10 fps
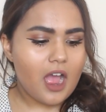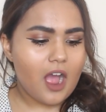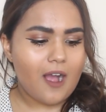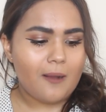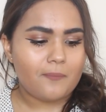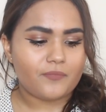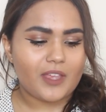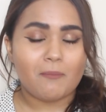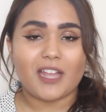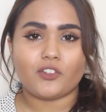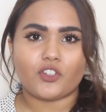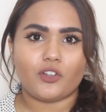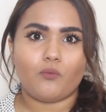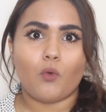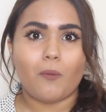and
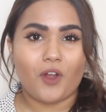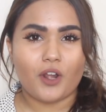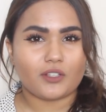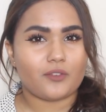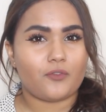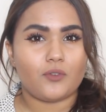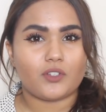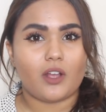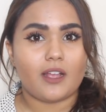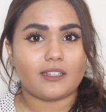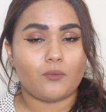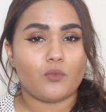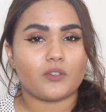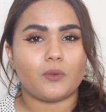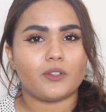mention what products are full size and
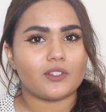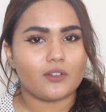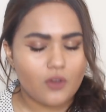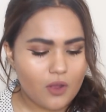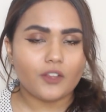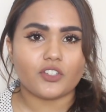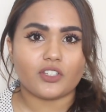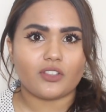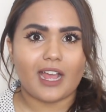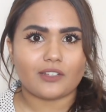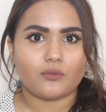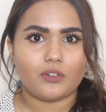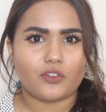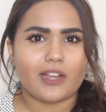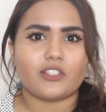which ones are not, just so that's
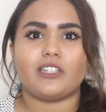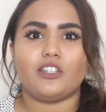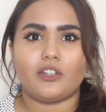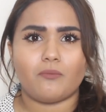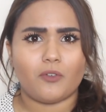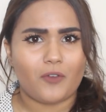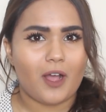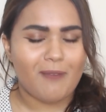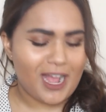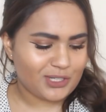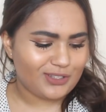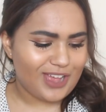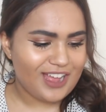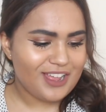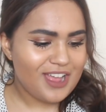all addressed and you can refer back to
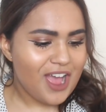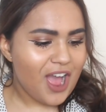that.